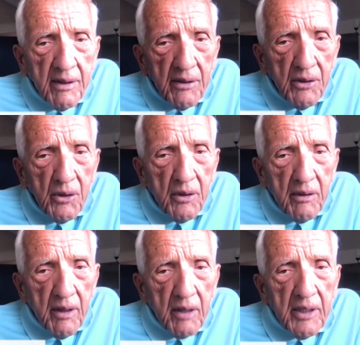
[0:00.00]

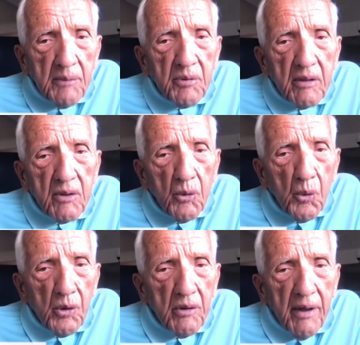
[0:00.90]
That keeps things in
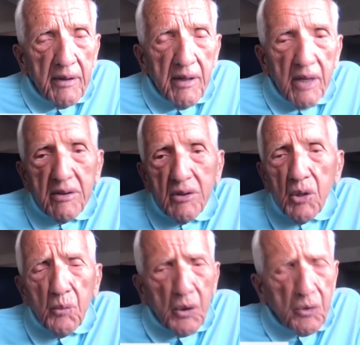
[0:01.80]
order like that.
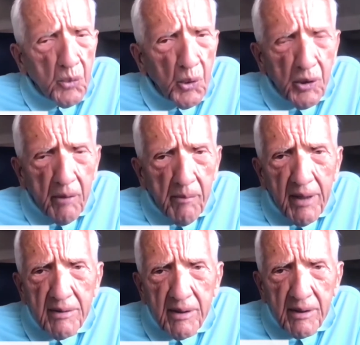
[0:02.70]
It's truly
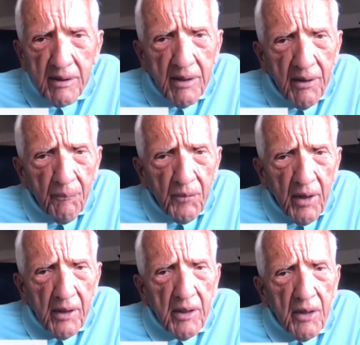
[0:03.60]
amazing.
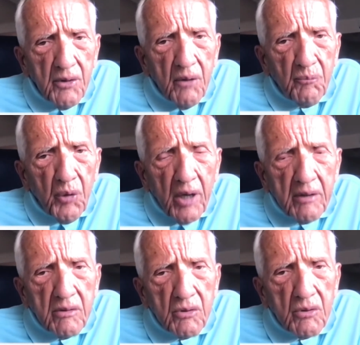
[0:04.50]
And the
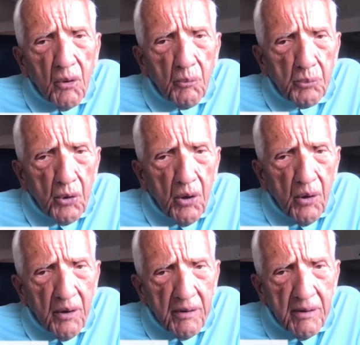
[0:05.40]
effect is so
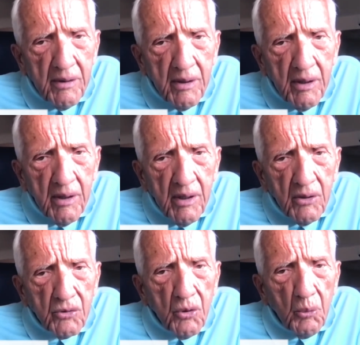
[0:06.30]
broad,
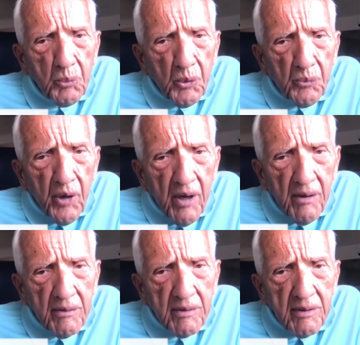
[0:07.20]
so
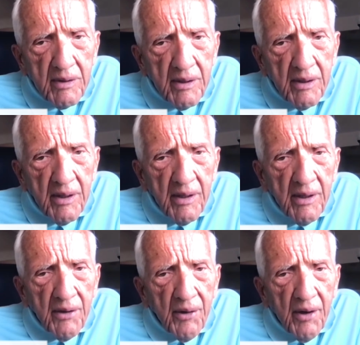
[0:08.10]
profound.
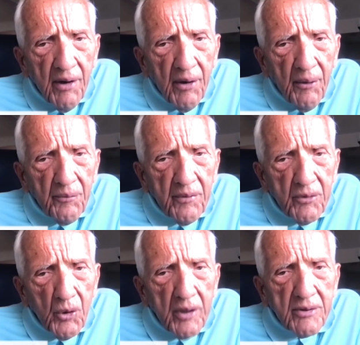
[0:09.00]

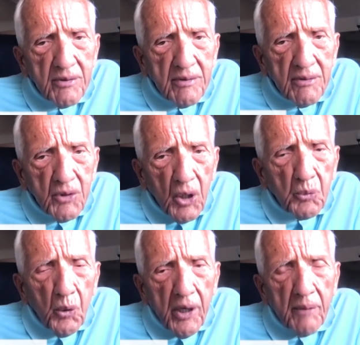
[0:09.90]
So that's
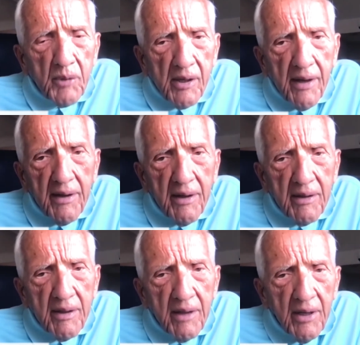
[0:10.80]
where I am
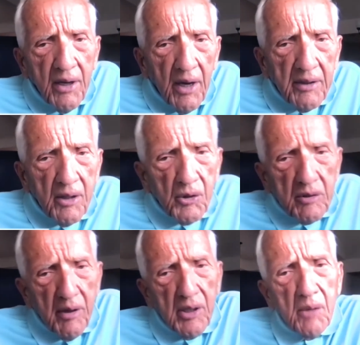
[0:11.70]
today. I get
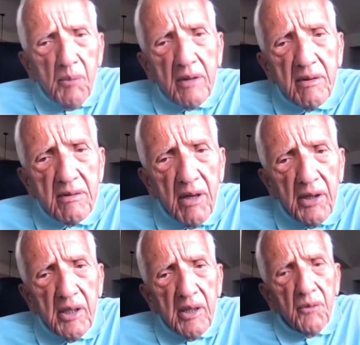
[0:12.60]
excited about this
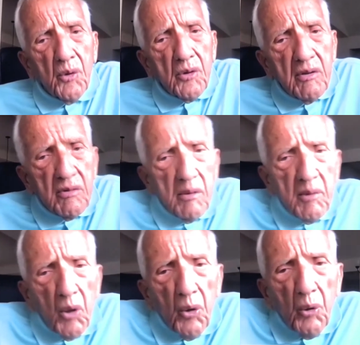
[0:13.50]
idea of
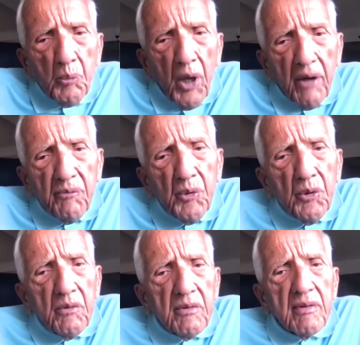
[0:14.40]
consuming whole plant
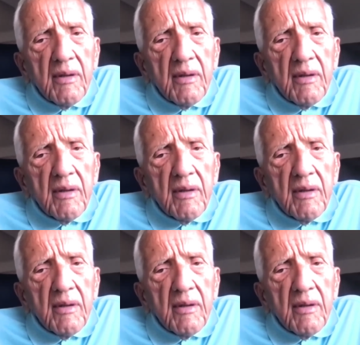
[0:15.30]
foods.